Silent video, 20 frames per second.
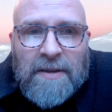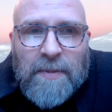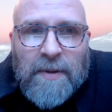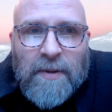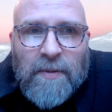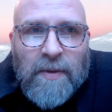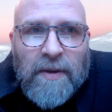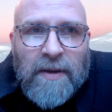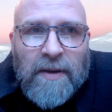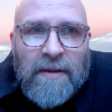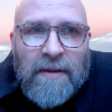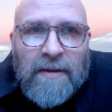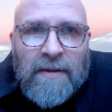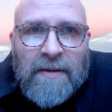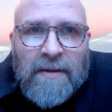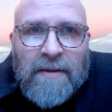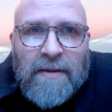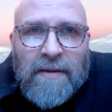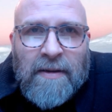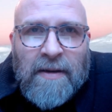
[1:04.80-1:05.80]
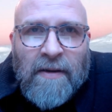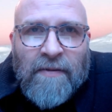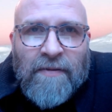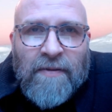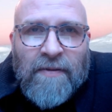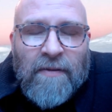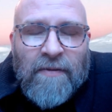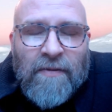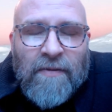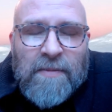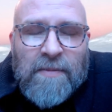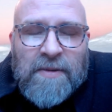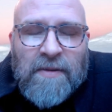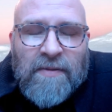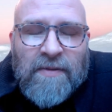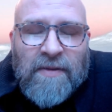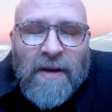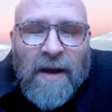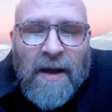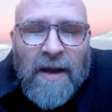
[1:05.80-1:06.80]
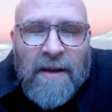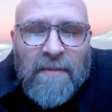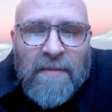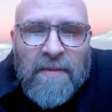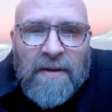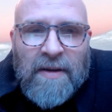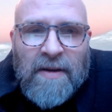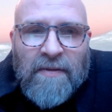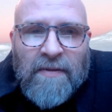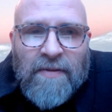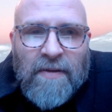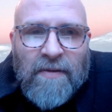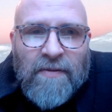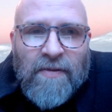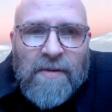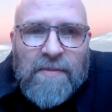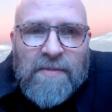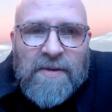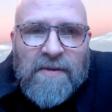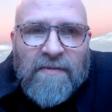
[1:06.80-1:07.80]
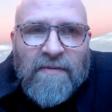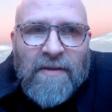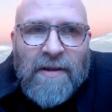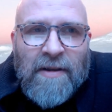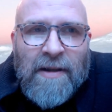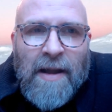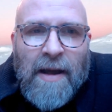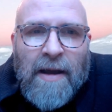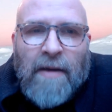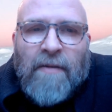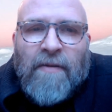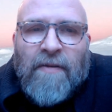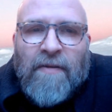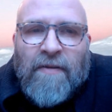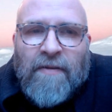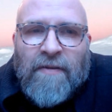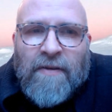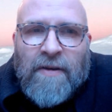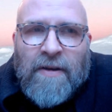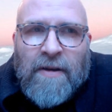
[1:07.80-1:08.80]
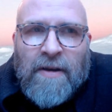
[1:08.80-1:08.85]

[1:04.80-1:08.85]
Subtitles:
between different forms of time and different forms of life.